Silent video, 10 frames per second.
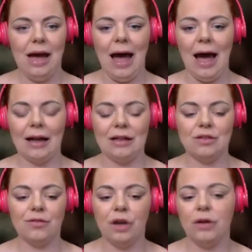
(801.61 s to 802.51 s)
and
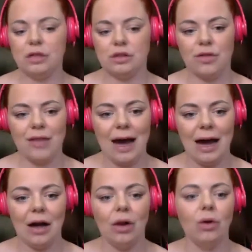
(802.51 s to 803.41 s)
focus on that
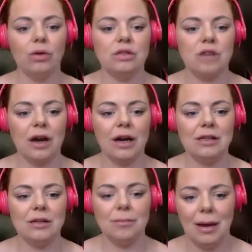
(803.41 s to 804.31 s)

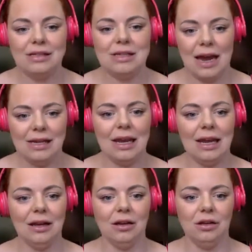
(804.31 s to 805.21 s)
alongside
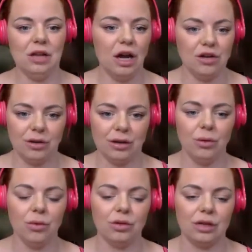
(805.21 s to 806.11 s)
maintaining nurturing
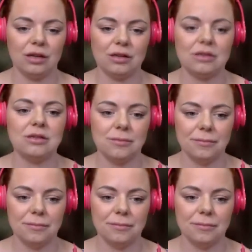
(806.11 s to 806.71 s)
your audience.